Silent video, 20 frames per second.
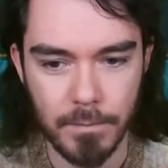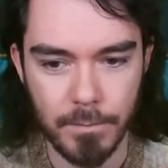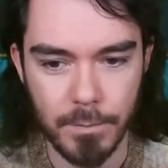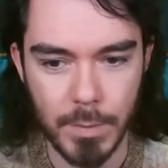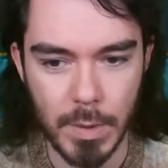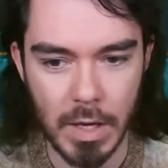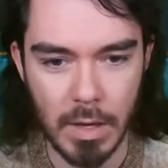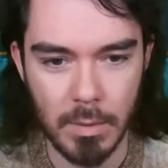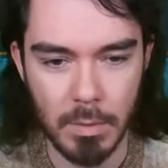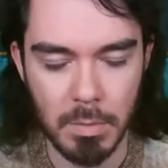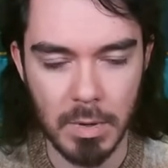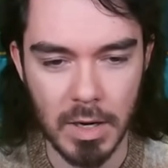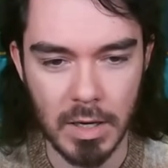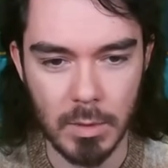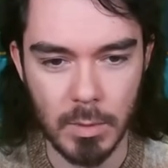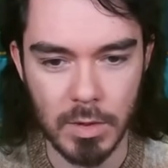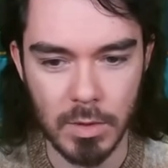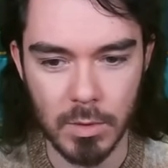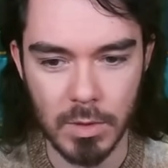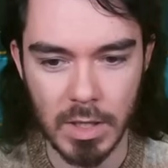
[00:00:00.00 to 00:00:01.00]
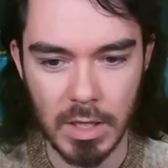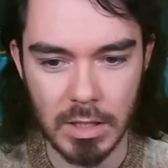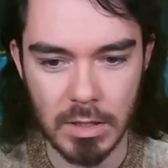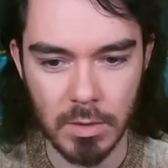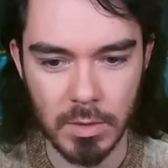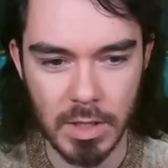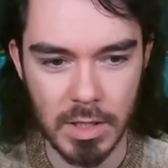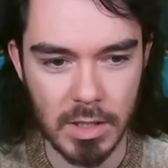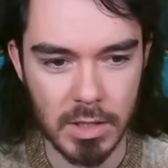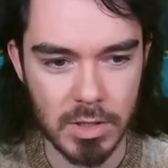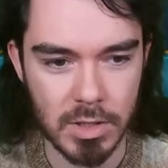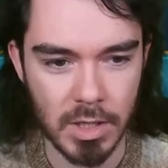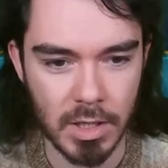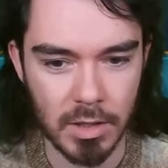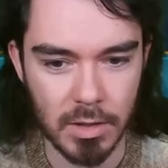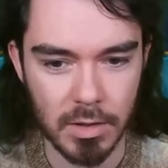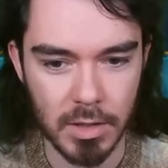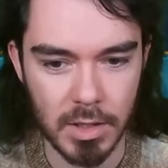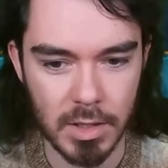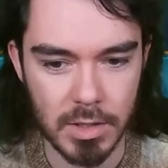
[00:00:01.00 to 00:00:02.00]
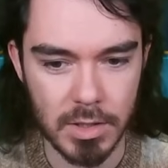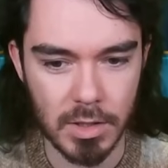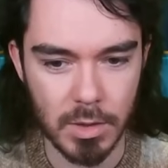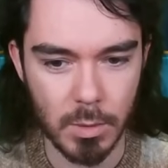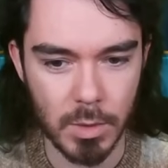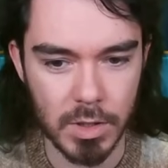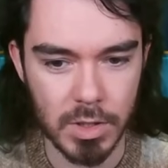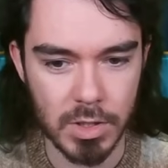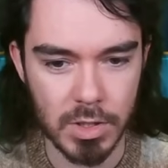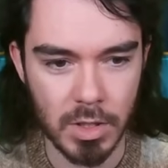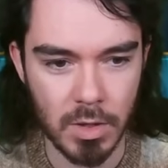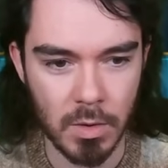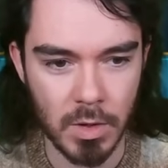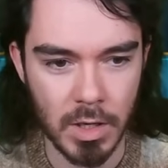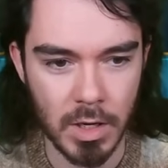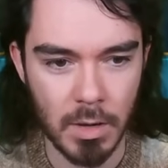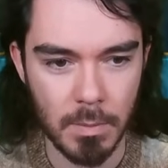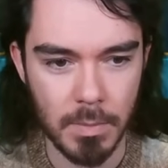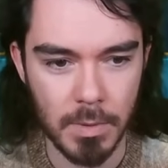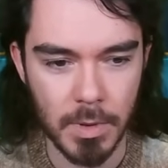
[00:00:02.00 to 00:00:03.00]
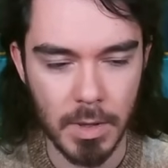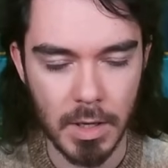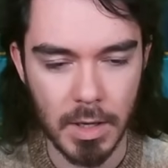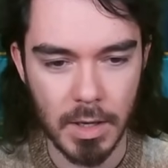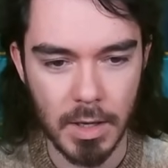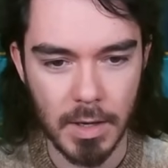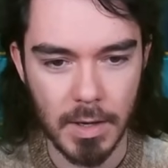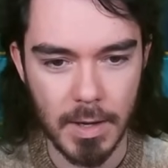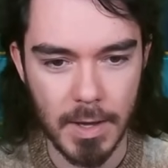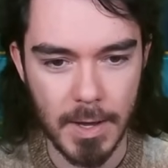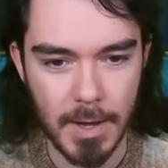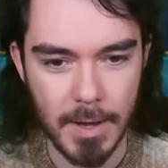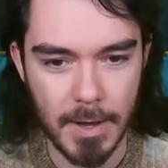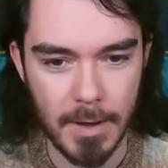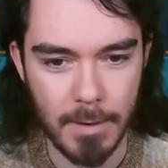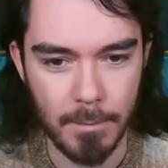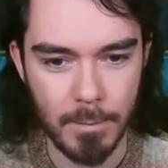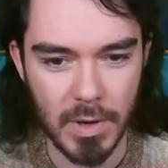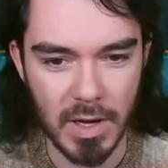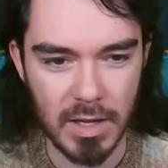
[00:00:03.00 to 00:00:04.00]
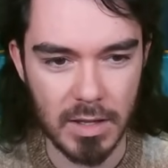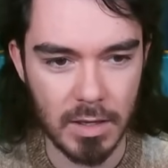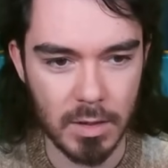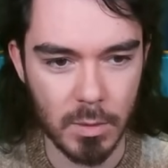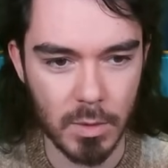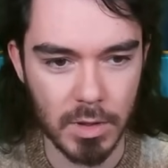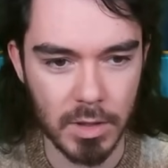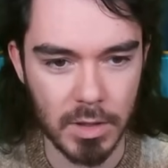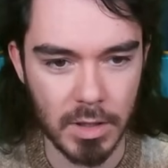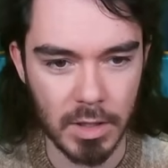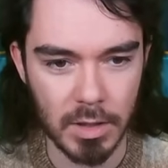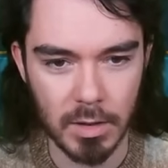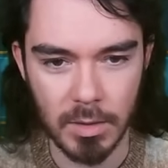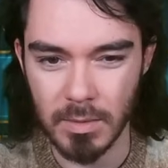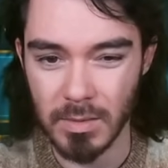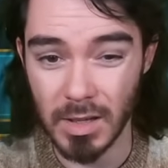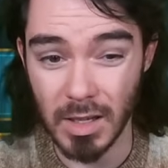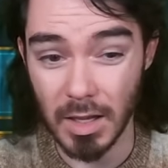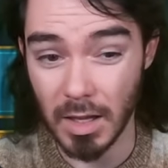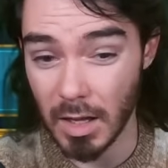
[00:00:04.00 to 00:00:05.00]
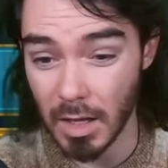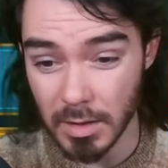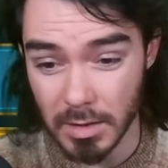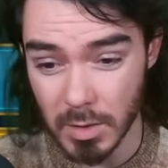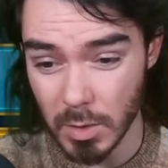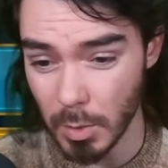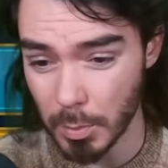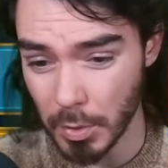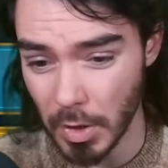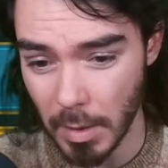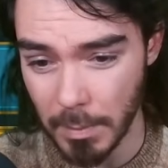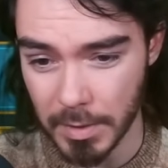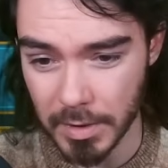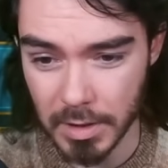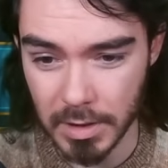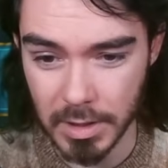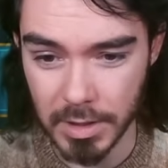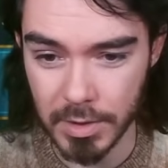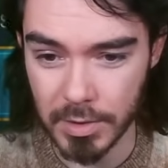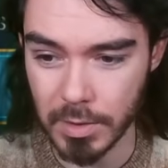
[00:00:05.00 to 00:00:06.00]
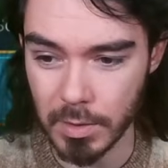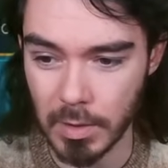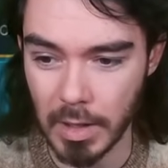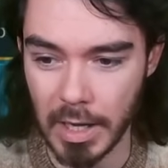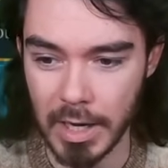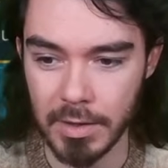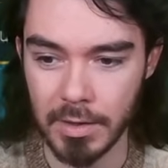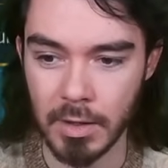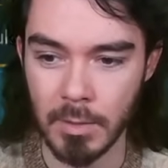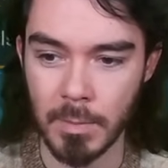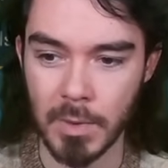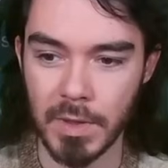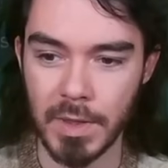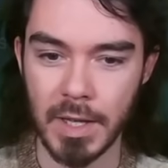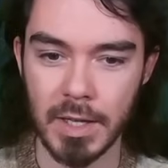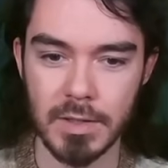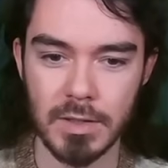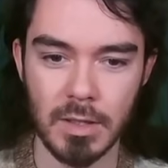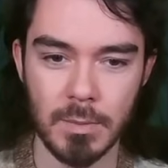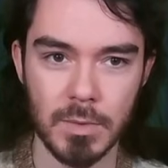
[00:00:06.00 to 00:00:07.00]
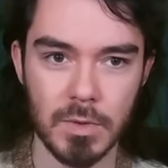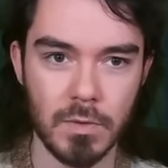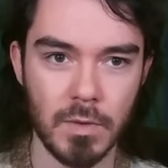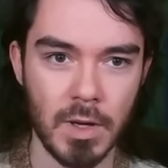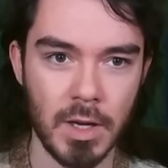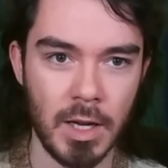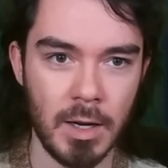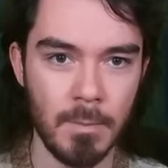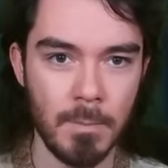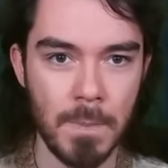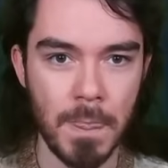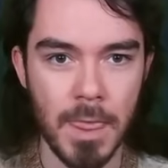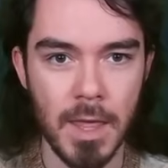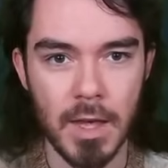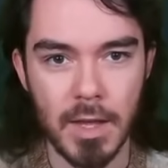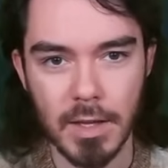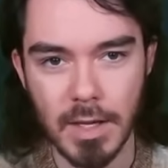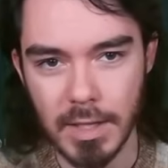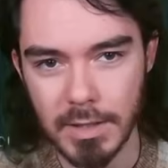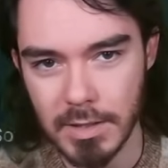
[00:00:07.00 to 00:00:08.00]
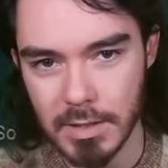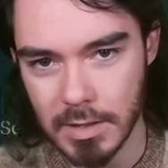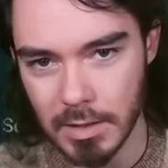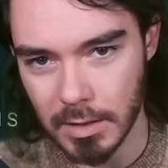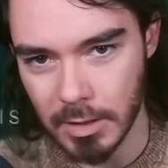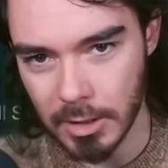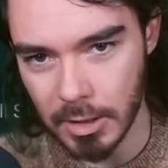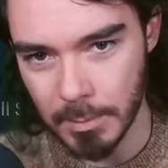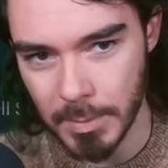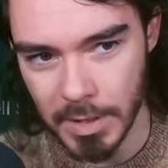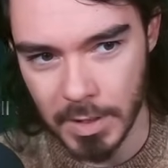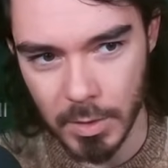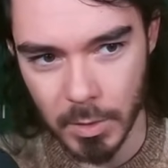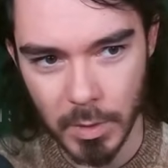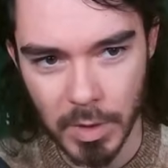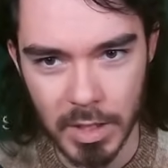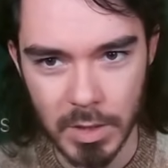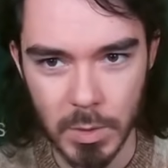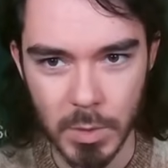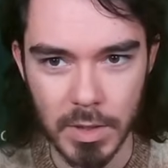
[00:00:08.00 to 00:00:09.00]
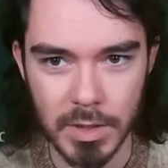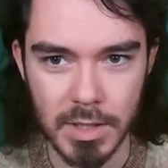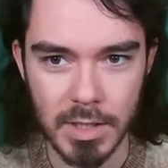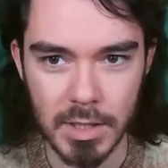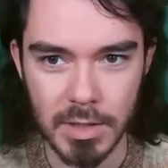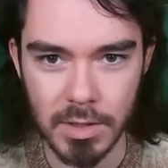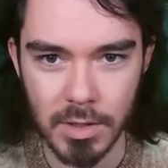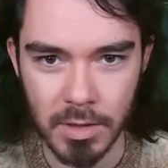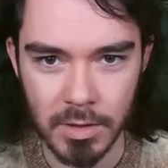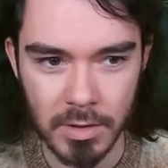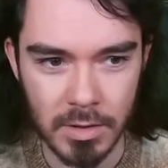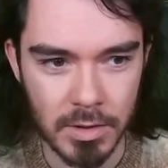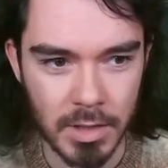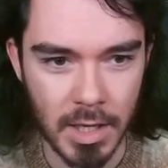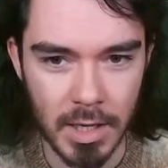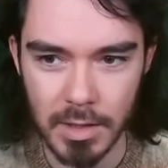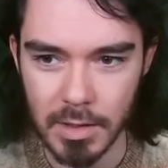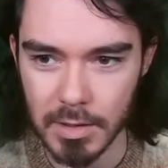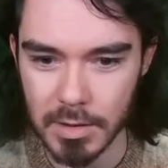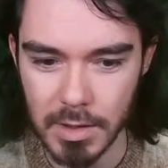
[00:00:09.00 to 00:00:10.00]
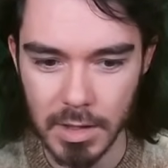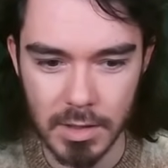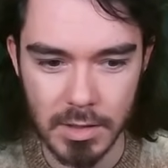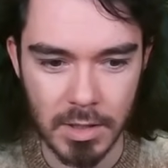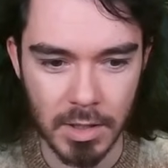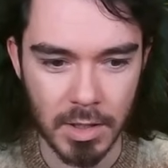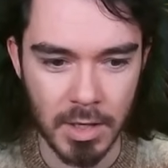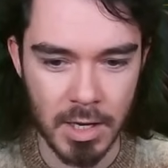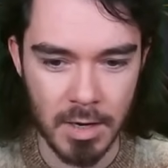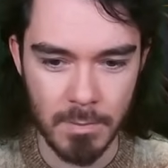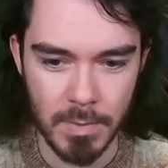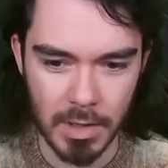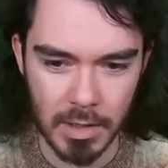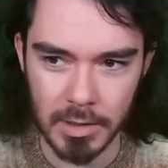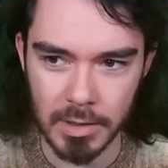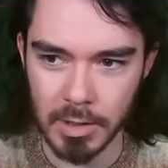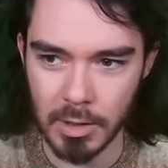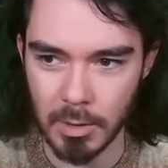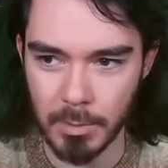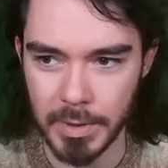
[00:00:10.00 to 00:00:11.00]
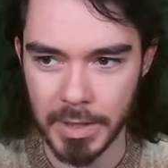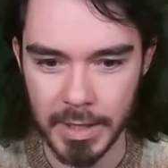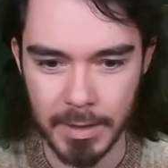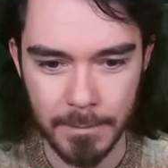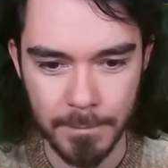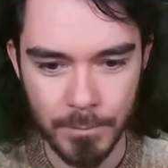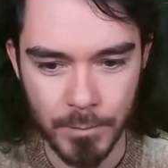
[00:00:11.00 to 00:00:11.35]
Them. Um, apparently we don't need don't need the Jingle Hunter. It would have shown up. Um, I think we're good. I'll, I'll, do a proper clear through later, but that seems fine. Gets us a little bit of the way towards the Eternal. Not a ton, but a little bit.